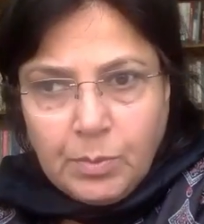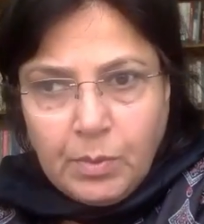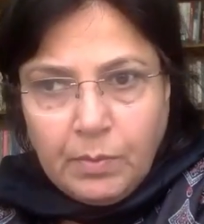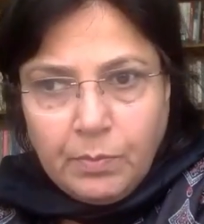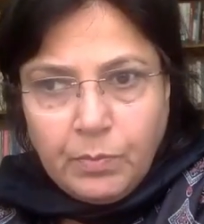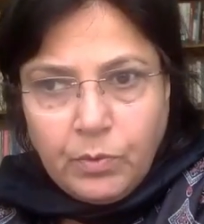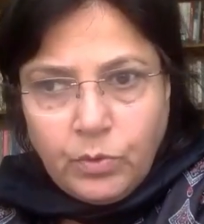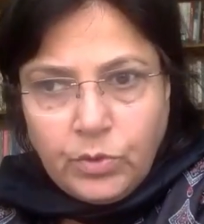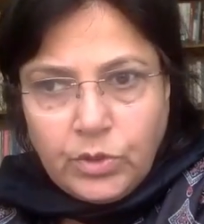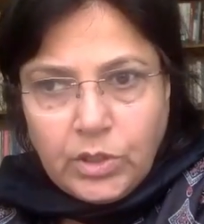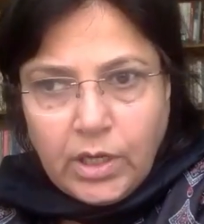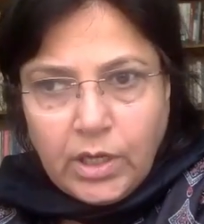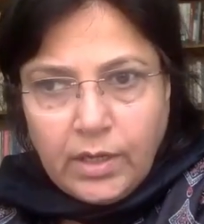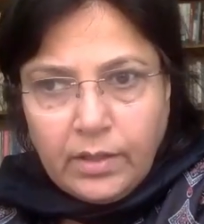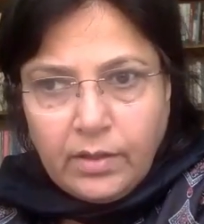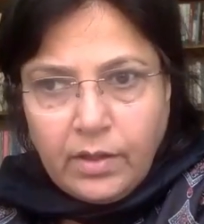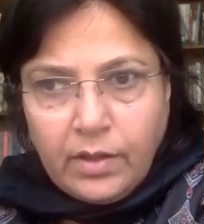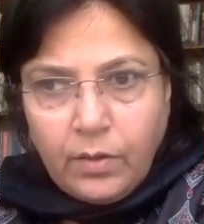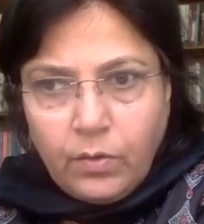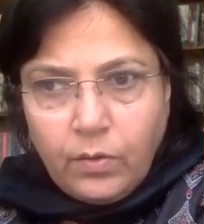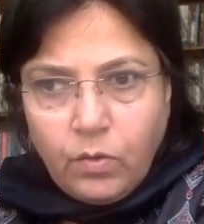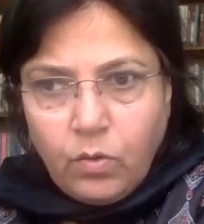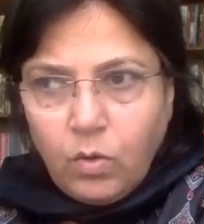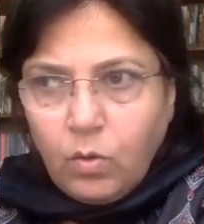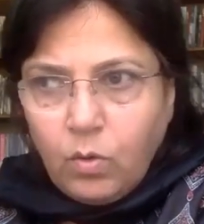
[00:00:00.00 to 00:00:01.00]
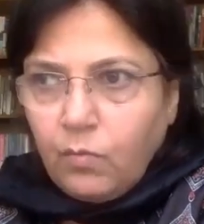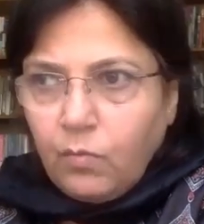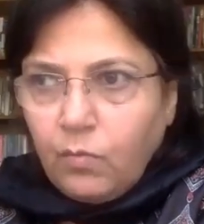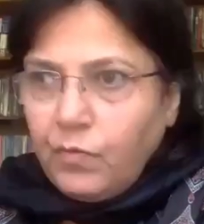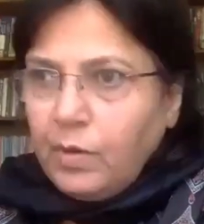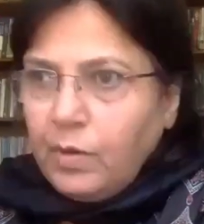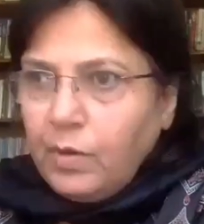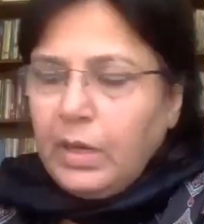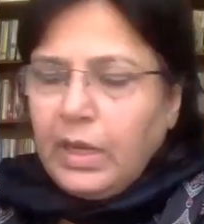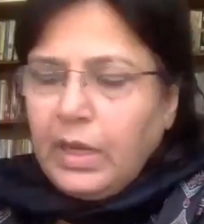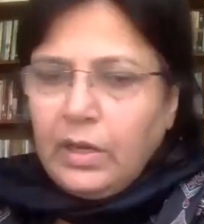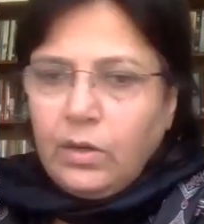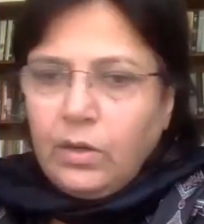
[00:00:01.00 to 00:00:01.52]
Puja in their home. We
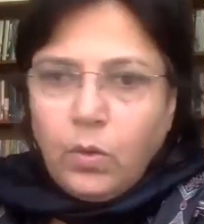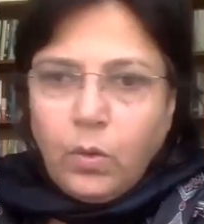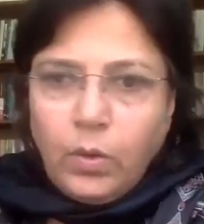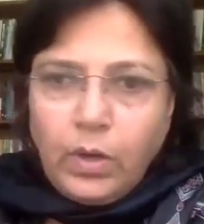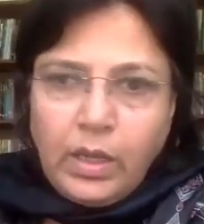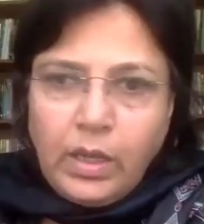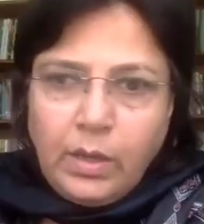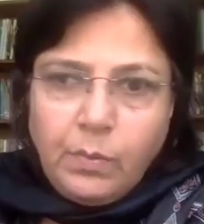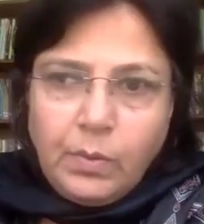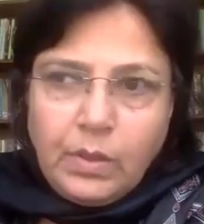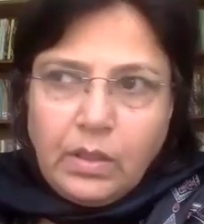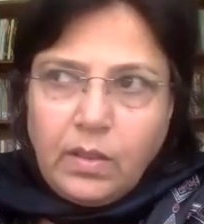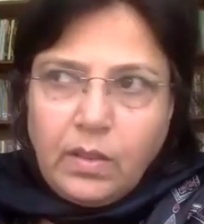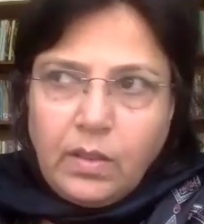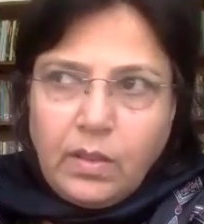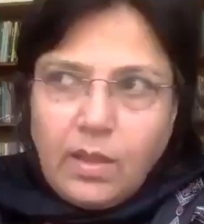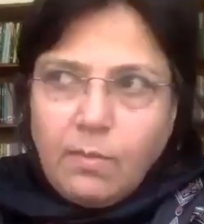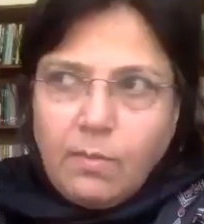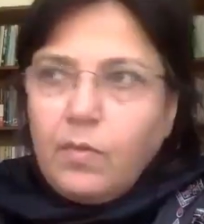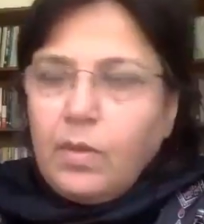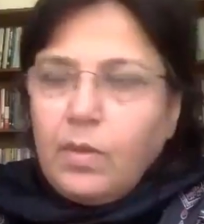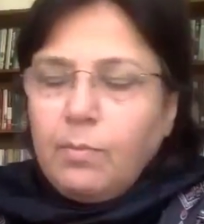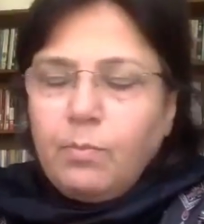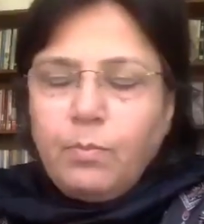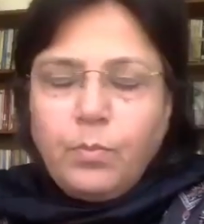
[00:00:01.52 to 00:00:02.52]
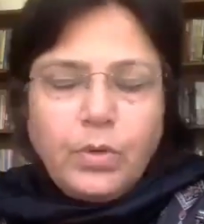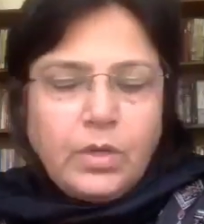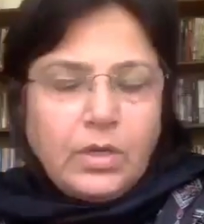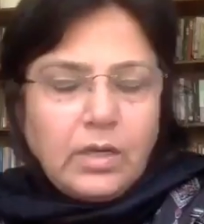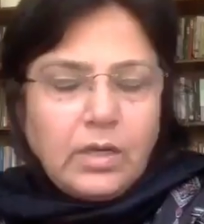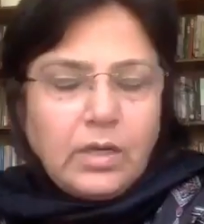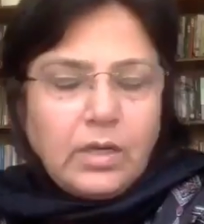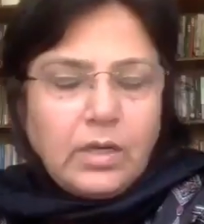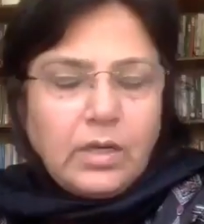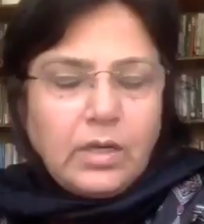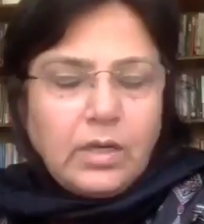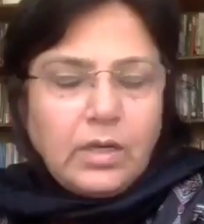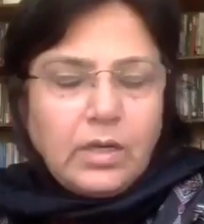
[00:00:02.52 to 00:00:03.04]
played Holi with them. We put
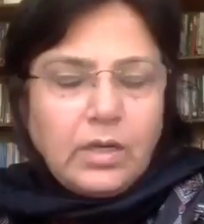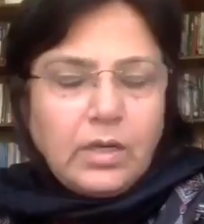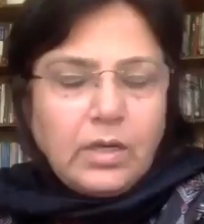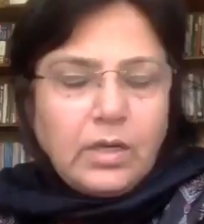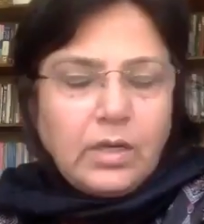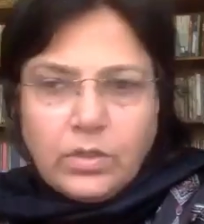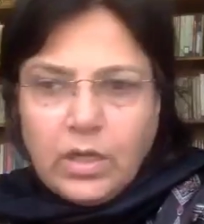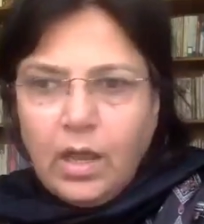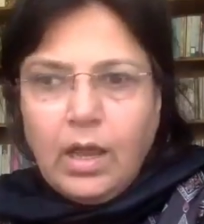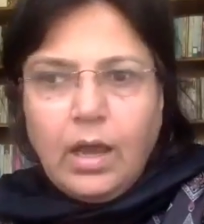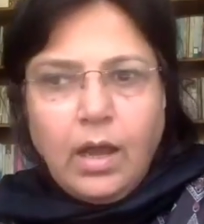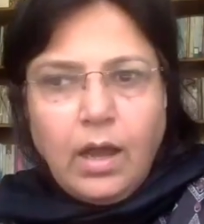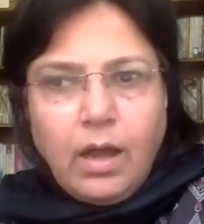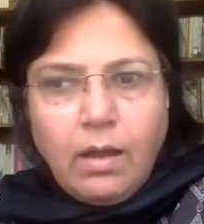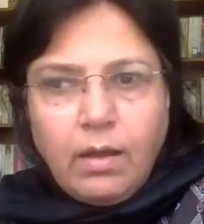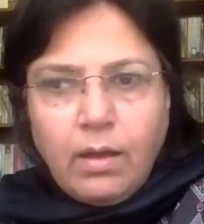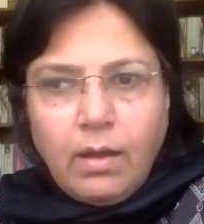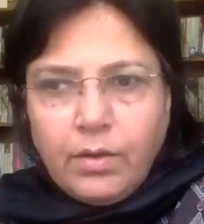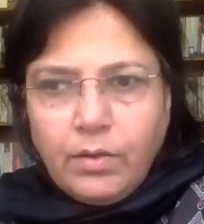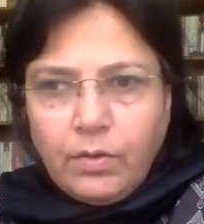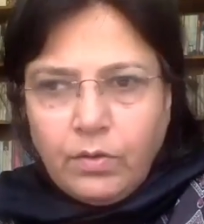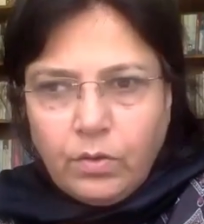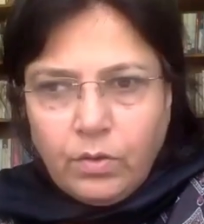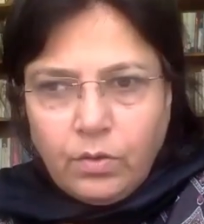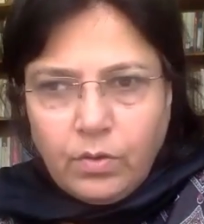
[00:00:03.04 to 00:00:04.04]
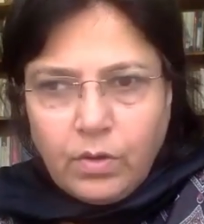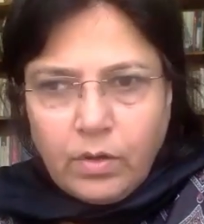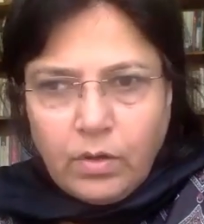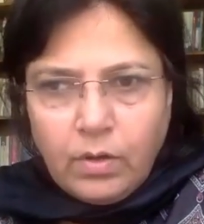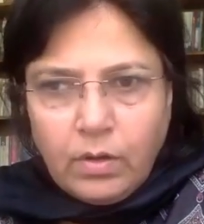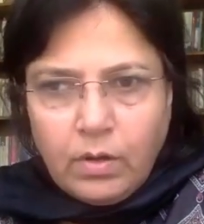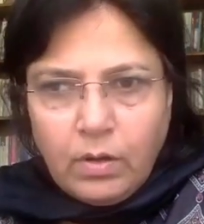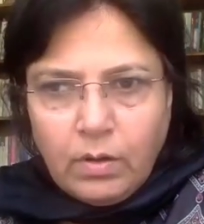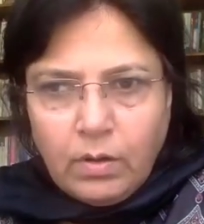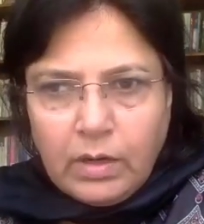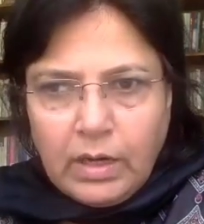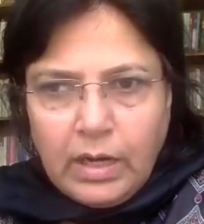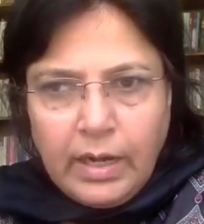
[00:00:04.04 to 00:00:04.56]
out
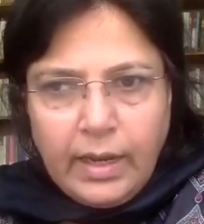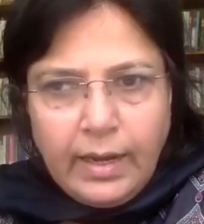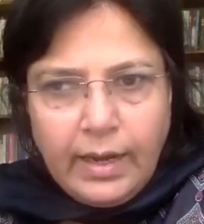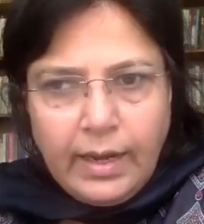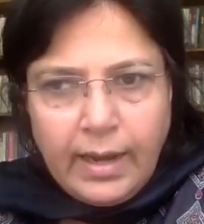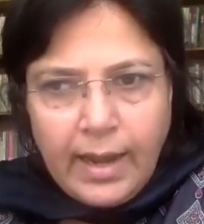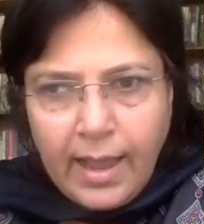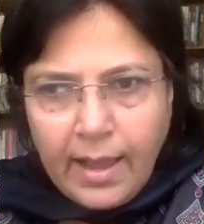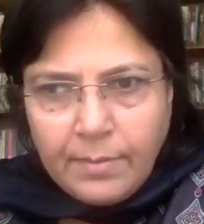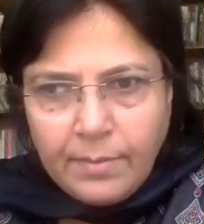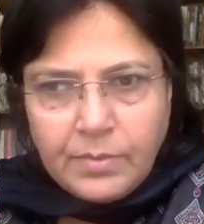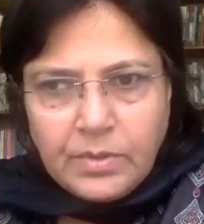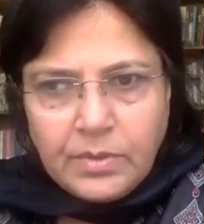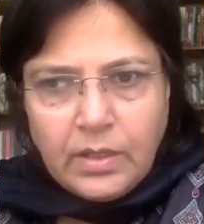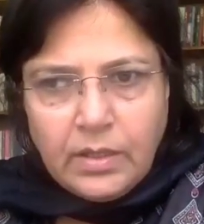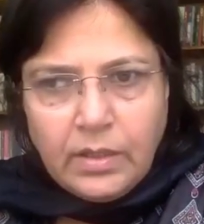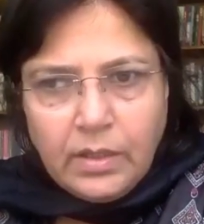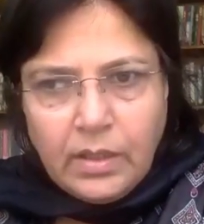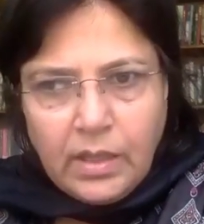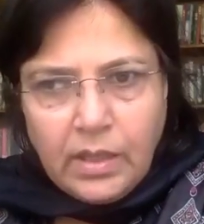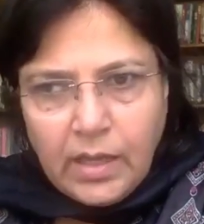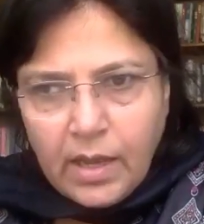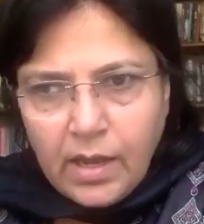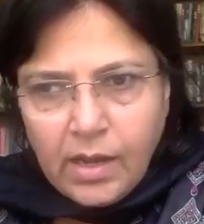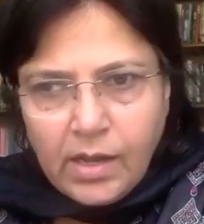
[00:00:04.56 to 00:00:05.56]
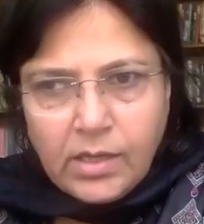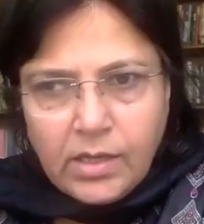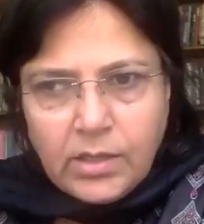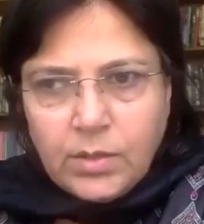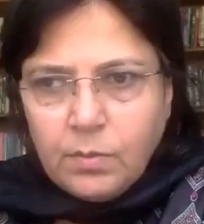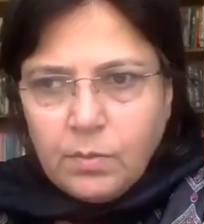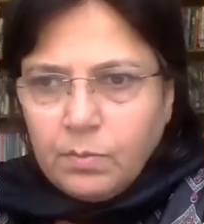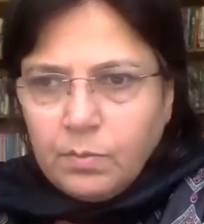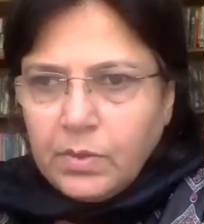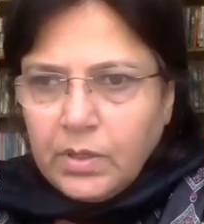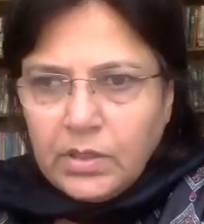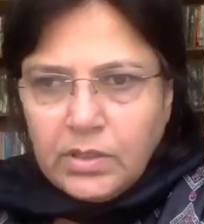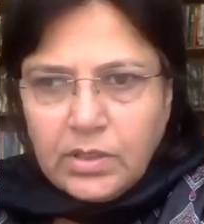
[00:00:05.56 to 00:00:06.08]
clay lamps and
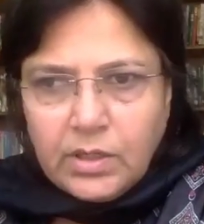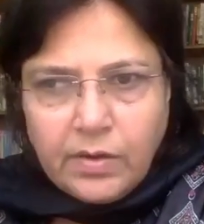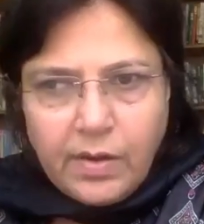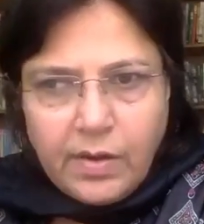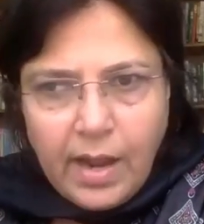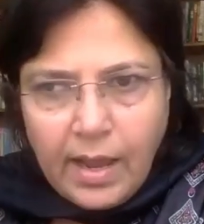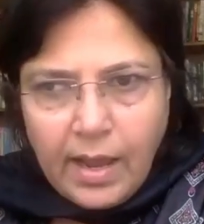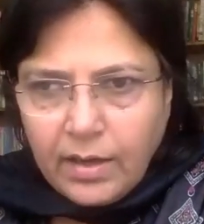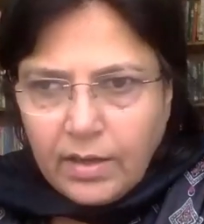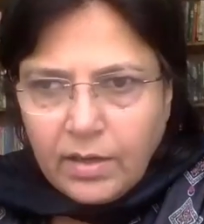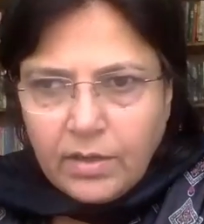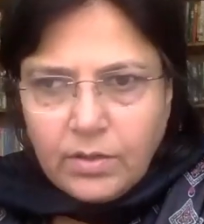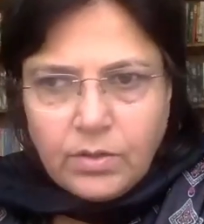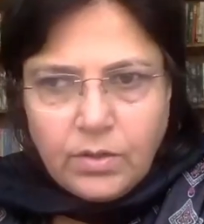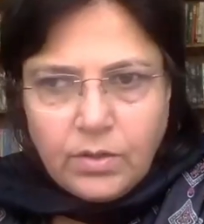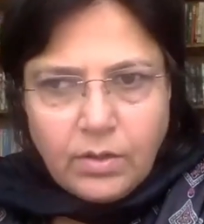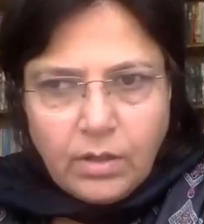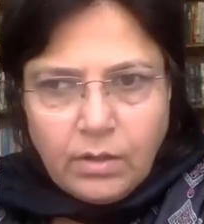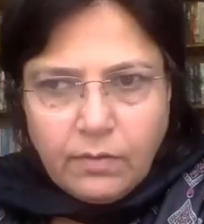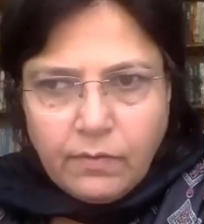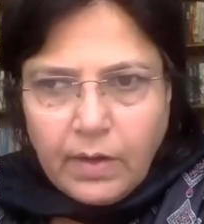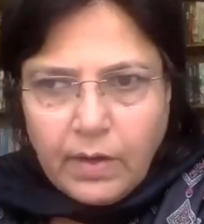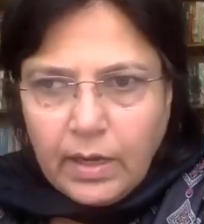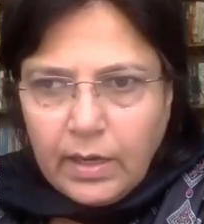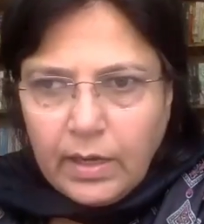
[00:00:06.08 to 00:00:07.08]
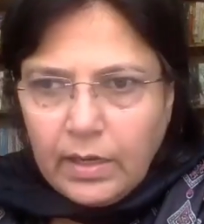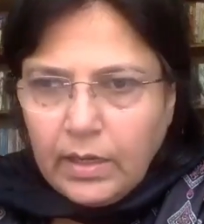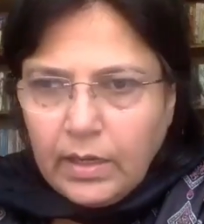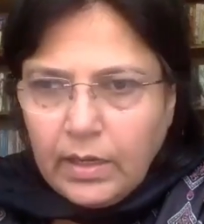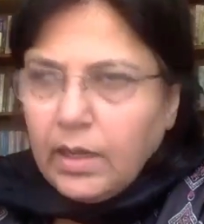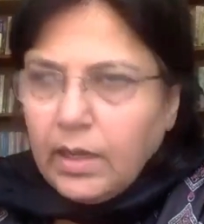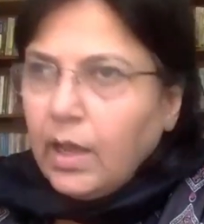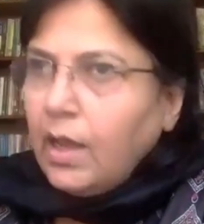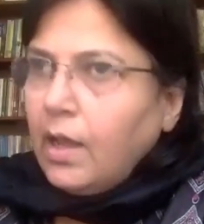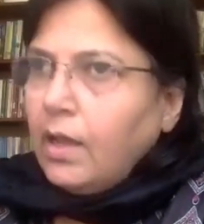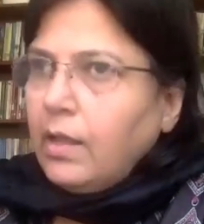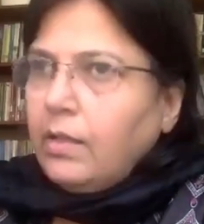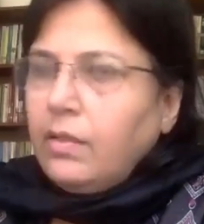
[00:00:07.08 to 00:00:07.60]
diyas and burst crackers on Diwali.